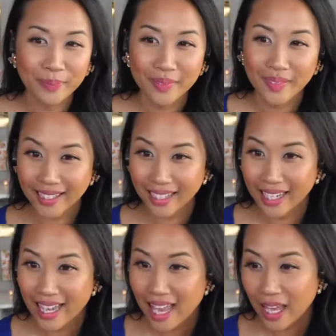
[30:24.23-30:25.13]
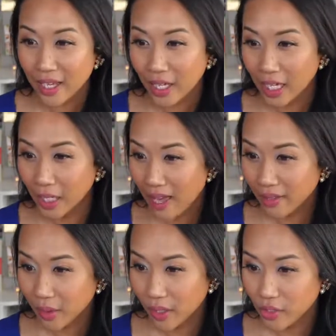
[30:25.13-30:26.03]
good. Here we have a
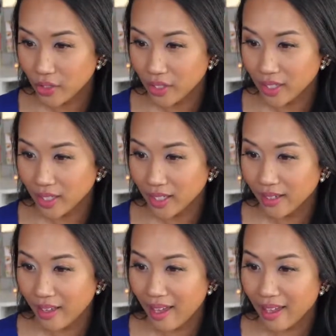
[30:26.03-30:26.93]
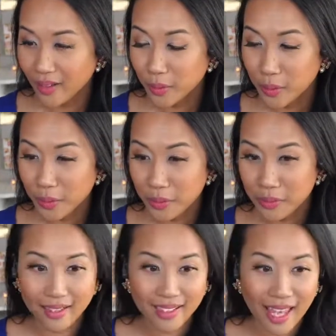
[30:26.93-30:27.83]
question.
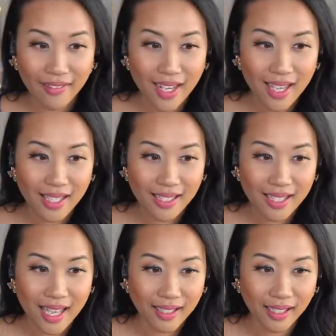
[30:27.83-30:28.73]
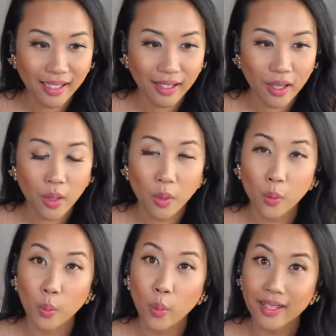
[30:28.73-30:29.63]
Kevin is asking,
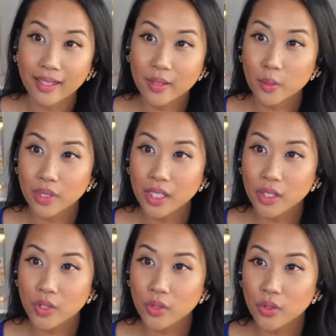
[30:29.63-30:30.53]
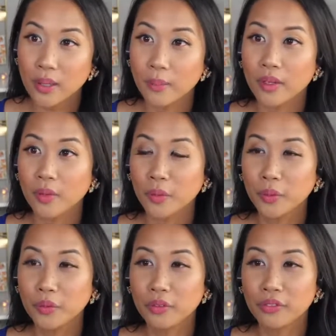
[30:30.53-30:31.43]
what is Restream?
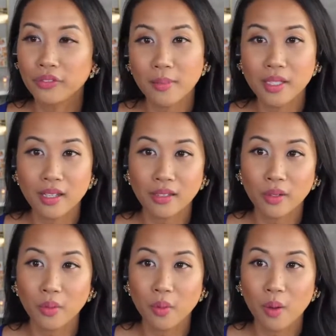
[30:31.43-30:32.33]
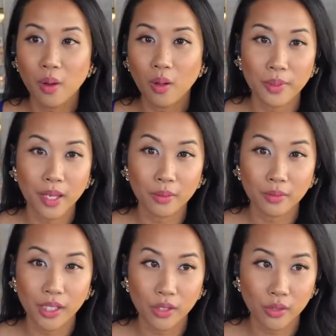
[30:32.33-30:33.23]
Friend, let me tell you all about
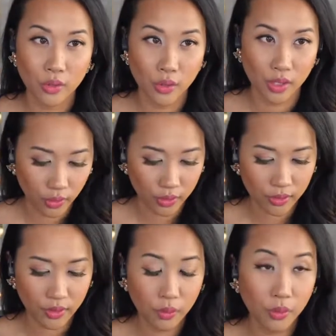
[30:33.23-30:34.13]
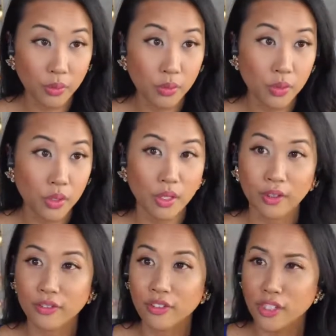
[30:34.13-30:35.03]
Restream. For those of you who don't know,
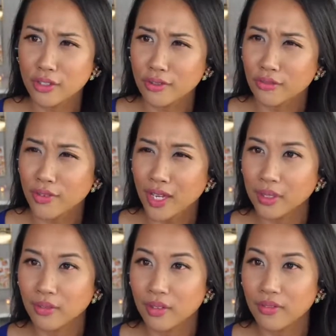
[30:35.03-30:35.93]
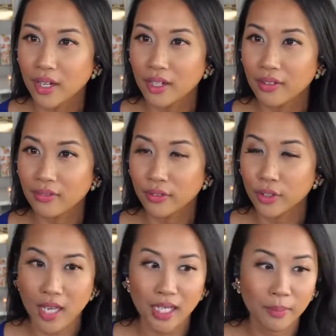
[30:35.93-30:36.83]
if you're just finding me for the very first
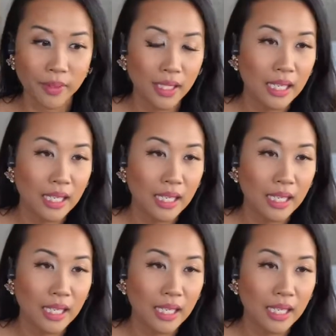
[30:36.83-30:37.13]
time,